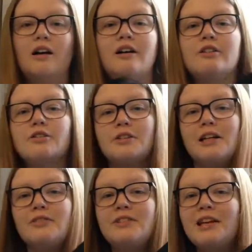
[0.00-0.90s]
I also
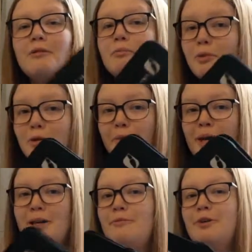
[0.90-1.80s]
have yet more
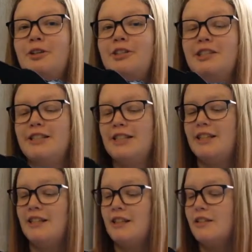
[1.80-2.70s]
paintbrushes
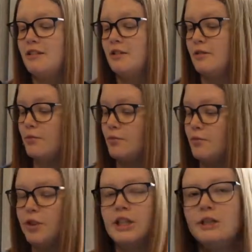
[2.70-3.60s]
in these
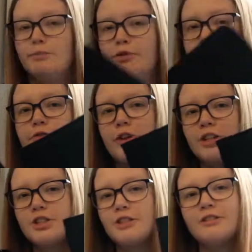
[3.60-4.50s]
really
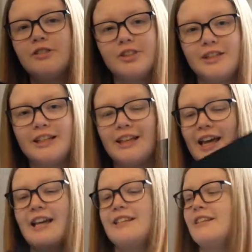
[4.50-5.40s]
professional looking
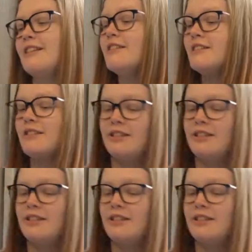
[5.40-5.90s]
cases.